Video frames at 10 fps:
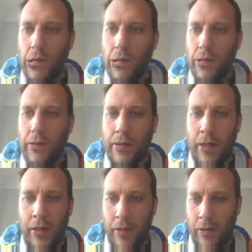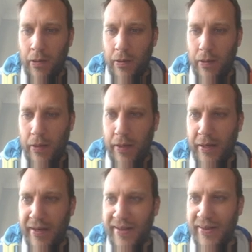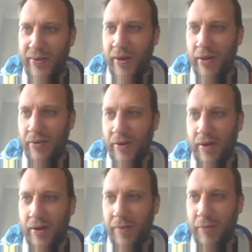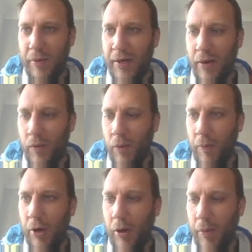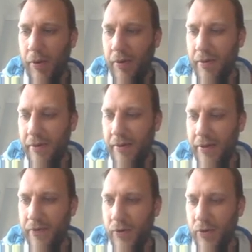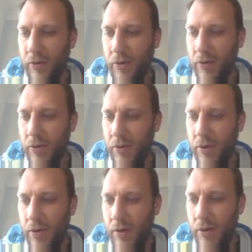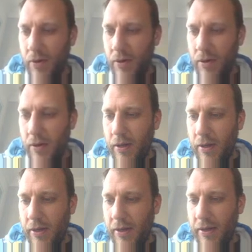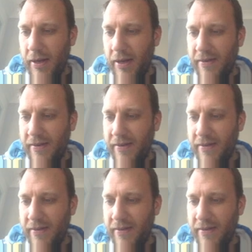So who knows? I probably don't want pop. That's for sure. Let's